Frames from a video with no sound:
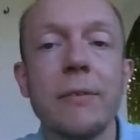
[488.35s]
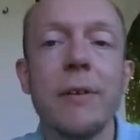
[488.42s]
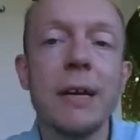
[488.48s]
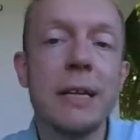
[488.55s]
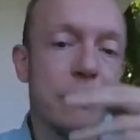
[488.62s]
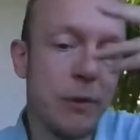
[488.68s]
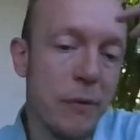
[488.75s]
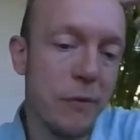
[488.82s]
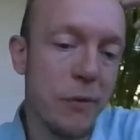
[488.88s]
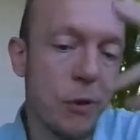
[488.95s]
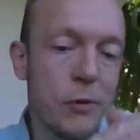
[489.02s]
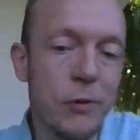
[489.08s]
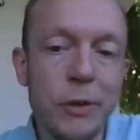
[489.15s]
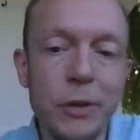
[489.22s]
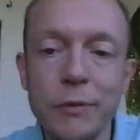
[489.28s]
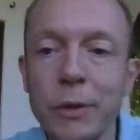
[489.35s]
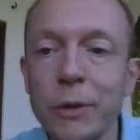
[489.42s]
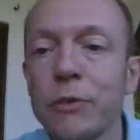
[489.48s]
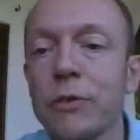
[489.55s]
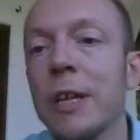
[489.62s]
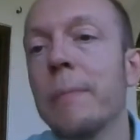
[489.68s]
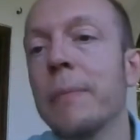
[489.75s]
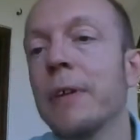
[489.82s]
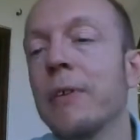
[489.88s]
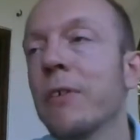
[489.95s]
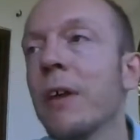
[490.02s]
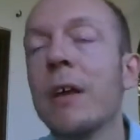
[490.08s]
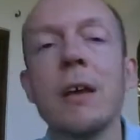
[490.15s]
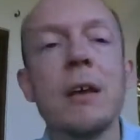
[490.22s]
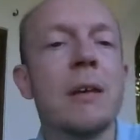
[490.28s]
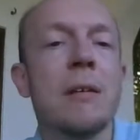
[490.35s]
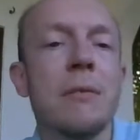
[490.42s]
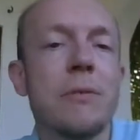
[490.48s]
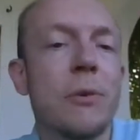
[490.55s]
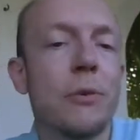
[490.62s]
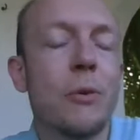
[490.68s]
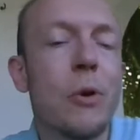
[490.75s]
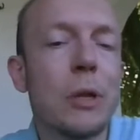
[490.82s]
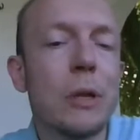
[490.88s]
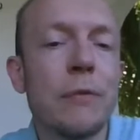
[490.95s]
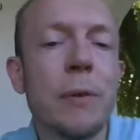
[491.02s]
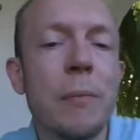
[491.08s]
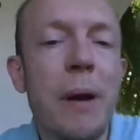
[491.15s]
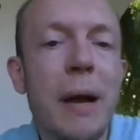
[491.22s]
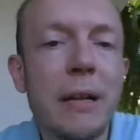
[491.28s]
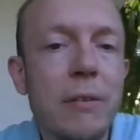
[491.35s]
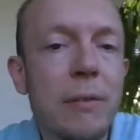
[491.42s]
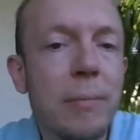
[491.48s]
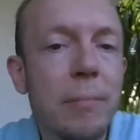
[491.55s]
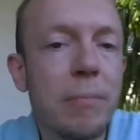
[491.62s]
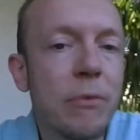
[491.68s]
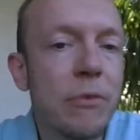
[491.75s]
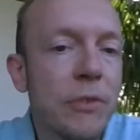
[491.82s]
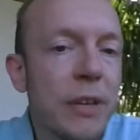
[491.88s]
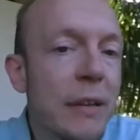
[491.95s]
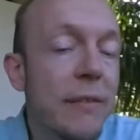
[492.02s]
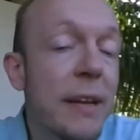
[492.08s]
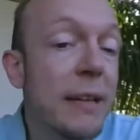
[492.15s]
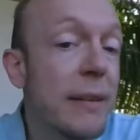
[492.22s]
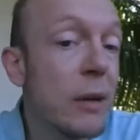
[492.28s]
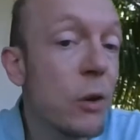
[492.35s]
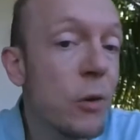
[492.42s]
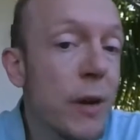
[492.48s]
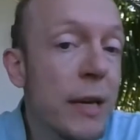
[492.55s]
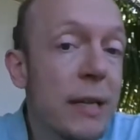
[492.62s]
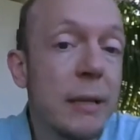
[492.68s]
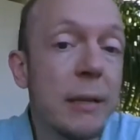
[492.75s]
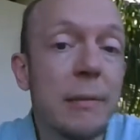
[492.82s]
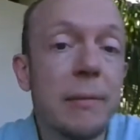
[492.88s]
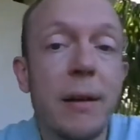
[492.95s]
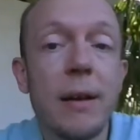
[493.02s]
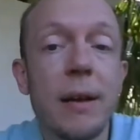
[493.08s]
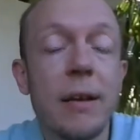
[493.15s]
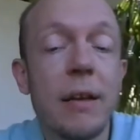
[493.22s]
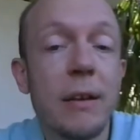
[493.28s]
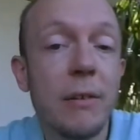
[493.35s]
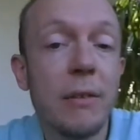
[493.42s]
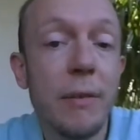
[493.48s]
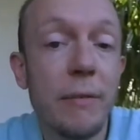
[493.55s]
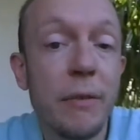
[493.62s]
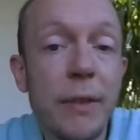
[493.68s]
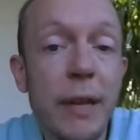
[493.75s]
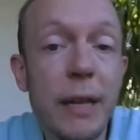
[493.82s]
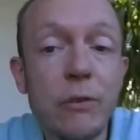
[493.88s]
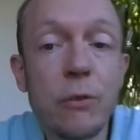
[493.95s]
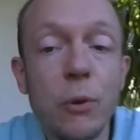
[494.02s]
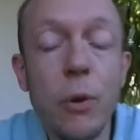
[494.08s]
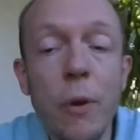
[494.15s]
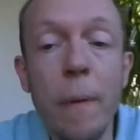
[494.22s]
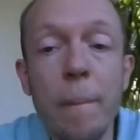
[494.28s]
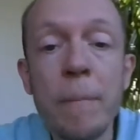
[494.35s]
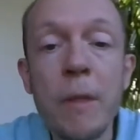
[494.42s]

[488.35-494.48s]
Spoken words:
Right? If you have 100 of those snippets, not all of them might send data correctly if it takes too long.